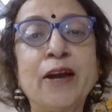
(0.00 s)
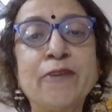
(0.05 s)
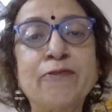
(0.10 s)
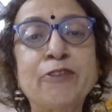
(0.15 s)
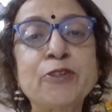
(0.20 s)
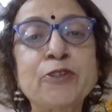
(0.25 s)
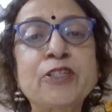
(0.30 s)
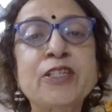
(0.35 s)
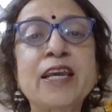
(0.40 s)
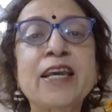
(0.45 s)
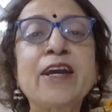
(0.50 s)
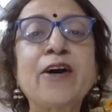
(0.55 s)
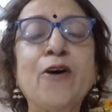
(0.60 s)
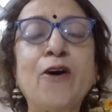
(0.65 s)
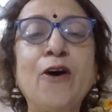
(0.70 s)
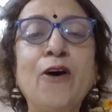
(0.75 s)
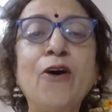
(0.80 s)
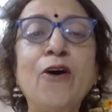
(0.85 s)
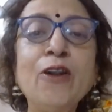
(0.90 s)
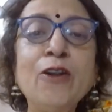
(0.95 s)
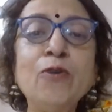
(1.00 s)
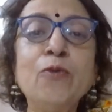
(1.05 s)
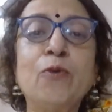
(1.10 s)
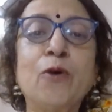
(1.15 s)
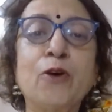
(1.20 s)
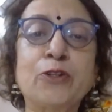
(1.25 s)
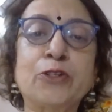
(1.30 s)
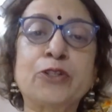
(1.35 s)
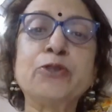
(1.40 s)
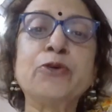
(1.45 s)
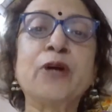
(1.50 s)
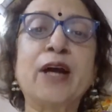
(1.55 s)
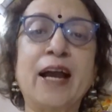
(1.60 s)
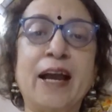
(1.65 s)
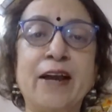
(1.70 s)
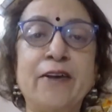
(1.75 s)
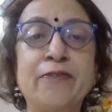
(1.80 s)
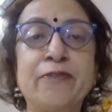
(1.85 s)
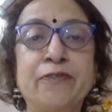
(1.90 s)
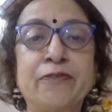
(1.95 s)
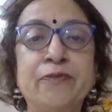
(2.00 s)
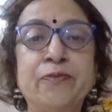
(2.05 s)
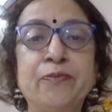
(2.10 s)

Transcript: have to say all what you have,